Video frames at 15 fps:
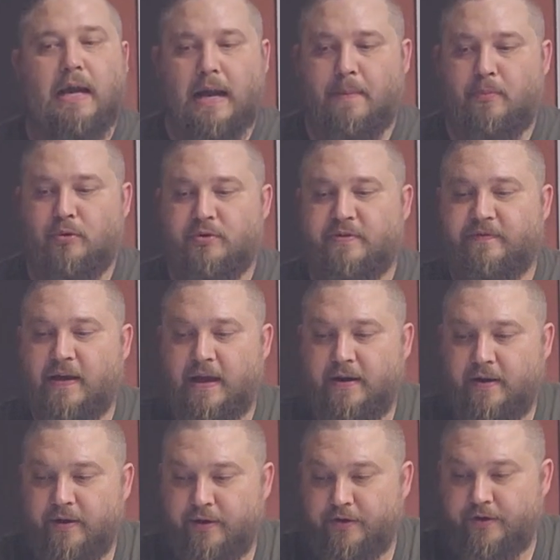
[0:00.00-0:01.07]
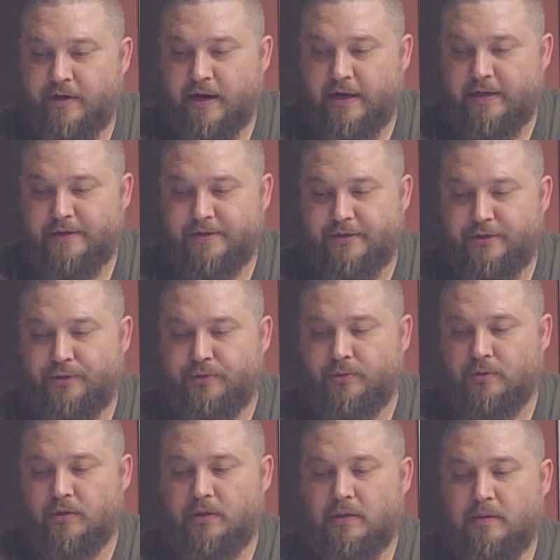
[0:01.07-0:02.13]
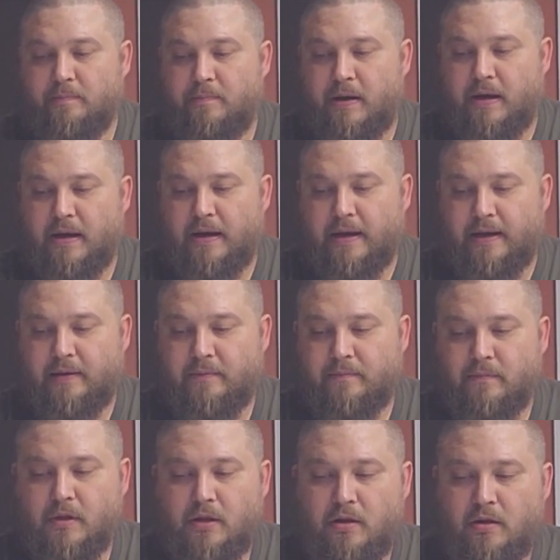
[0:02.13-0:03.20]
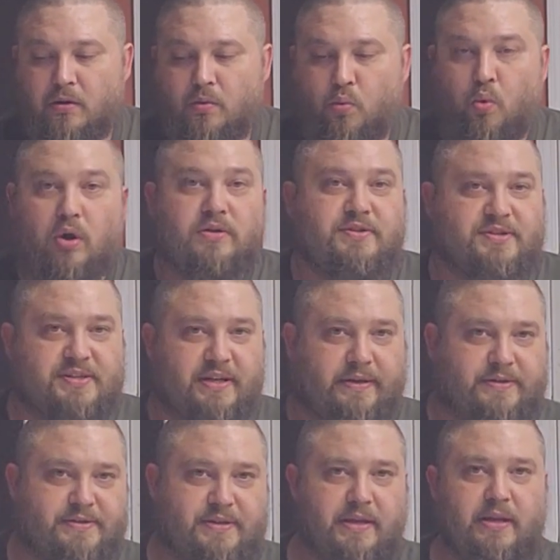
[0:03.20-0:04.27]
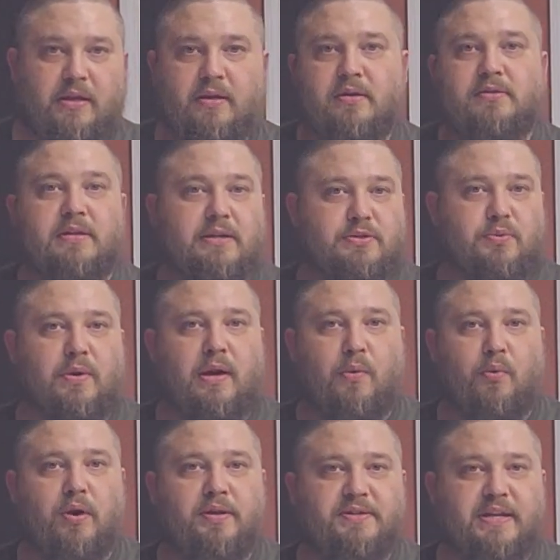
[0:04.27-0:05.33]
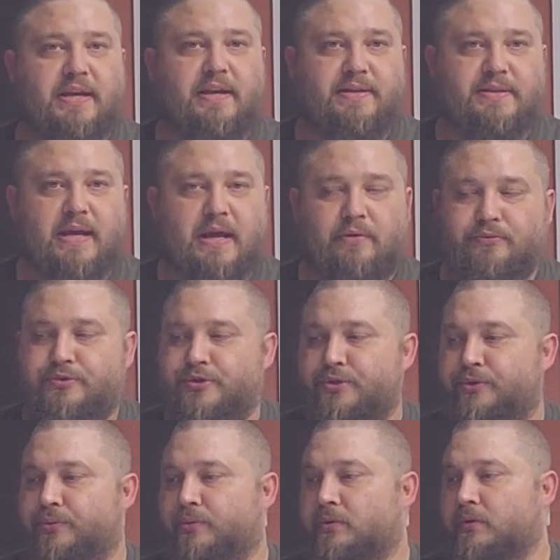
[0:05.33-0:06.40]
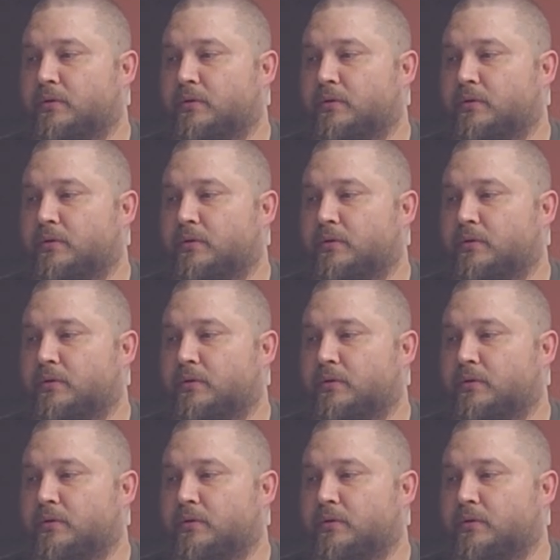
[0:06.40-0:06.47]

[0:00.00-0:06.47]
I'm going to divide 192 by 160 because that's what I want to take it down to.